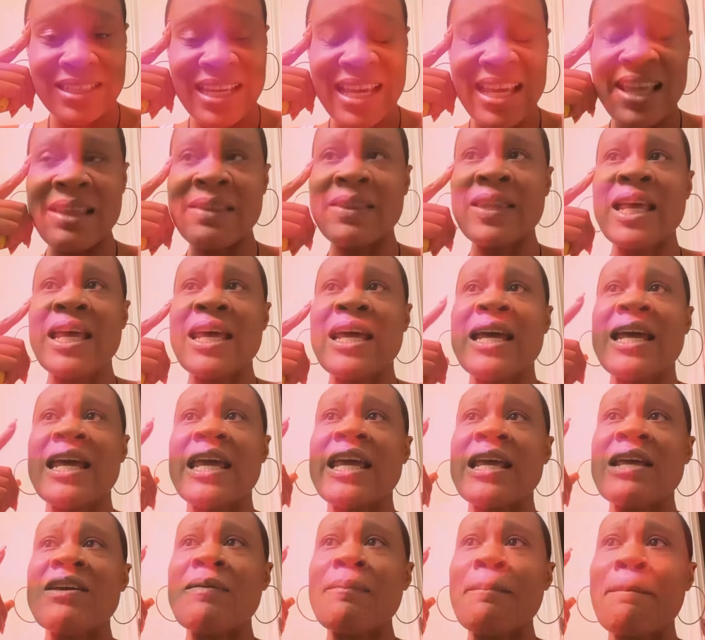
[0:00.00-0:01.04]
And
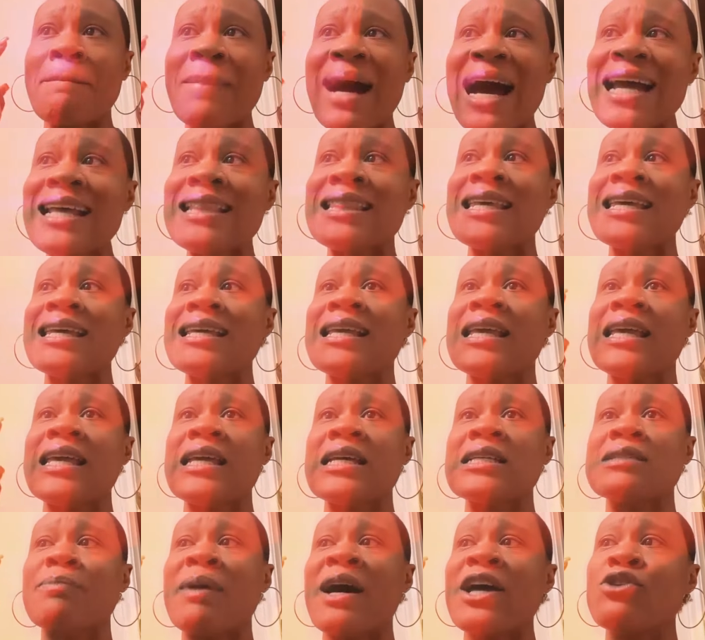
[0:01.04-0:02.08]
my thing
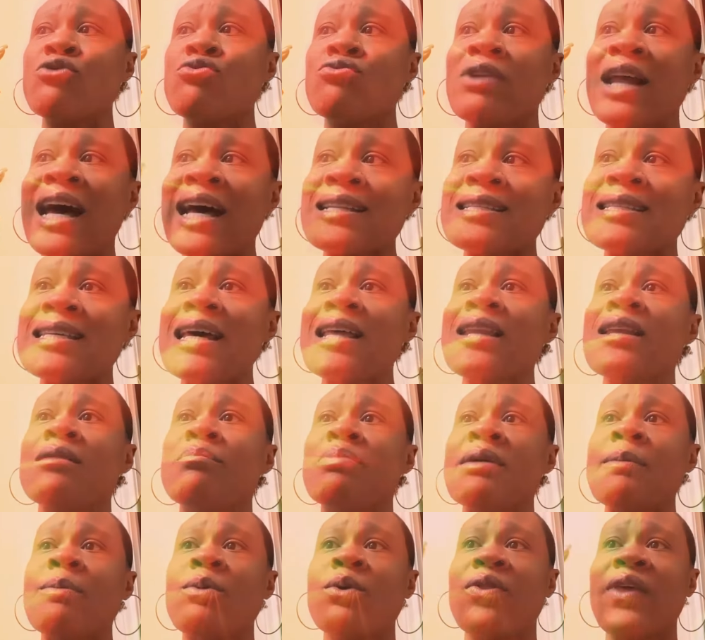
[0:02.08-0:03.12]
is, by you not telling
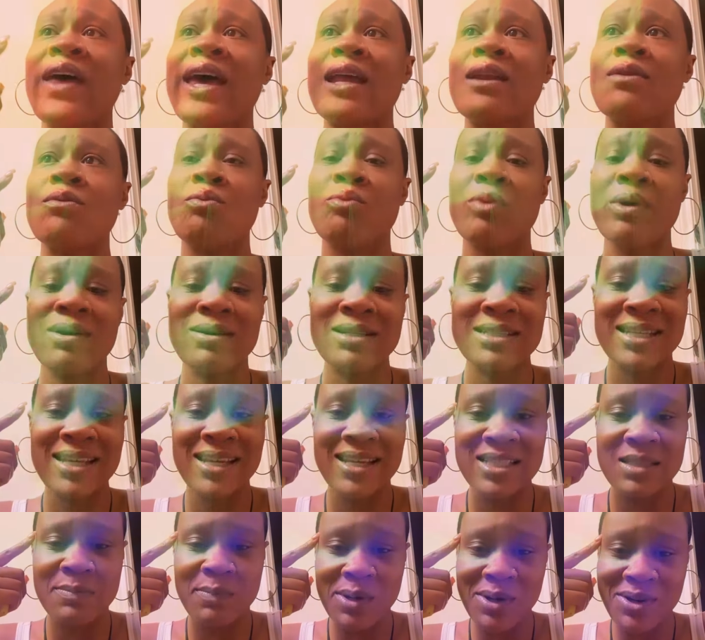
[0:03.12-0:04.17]
people that, where's the
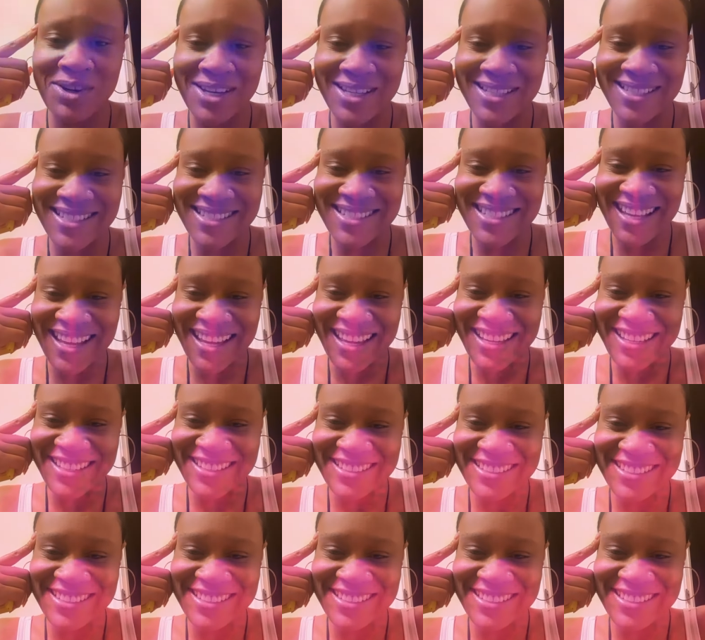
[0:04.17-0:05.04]
experiences at?